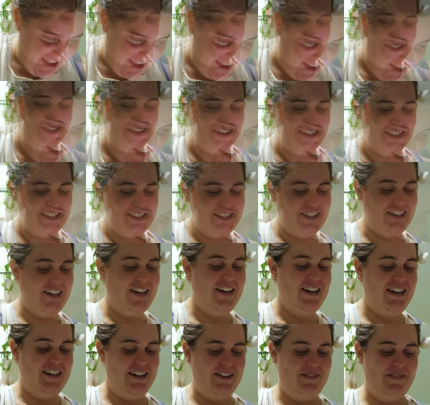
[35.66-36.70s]
So we're going to
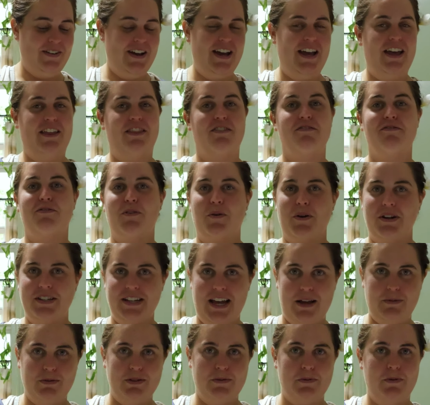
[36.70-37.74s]
start with 4
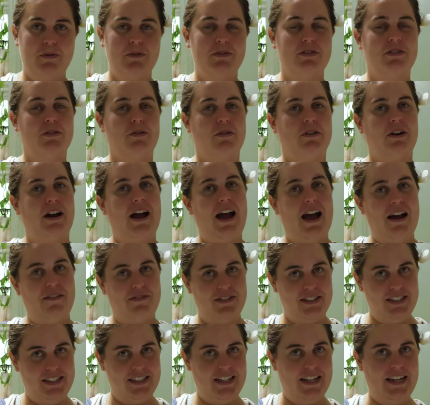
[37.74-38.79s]
tablespoons or
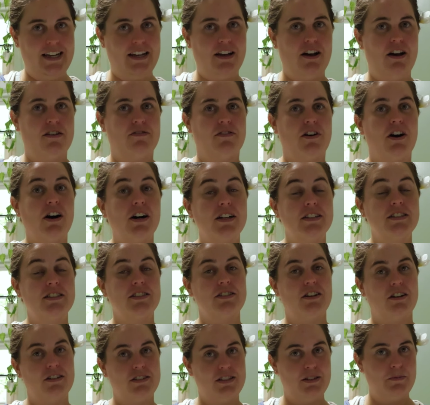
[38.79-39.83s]
half a stick of
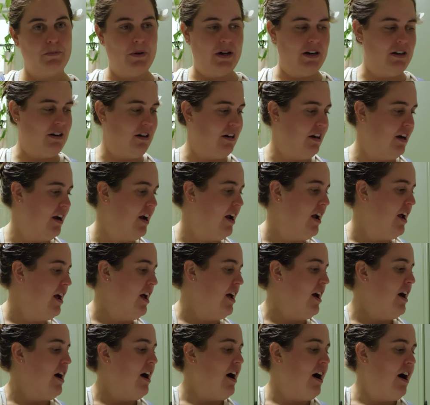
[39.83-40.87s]
unsalted butter,
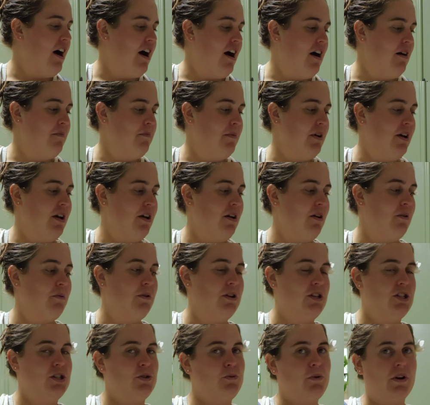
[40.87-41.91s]

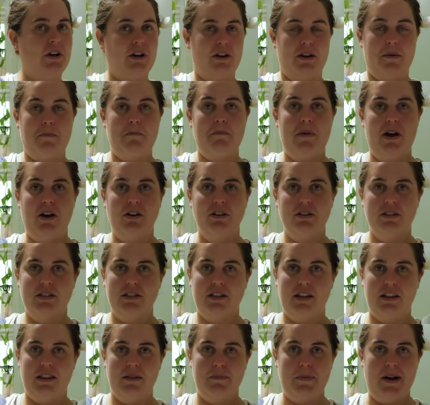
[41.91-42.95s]
which we're going to
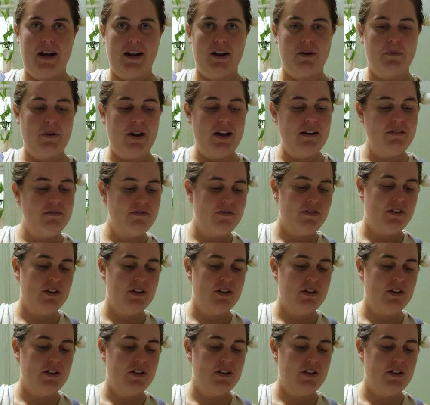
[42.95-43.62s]
melt in the microwave.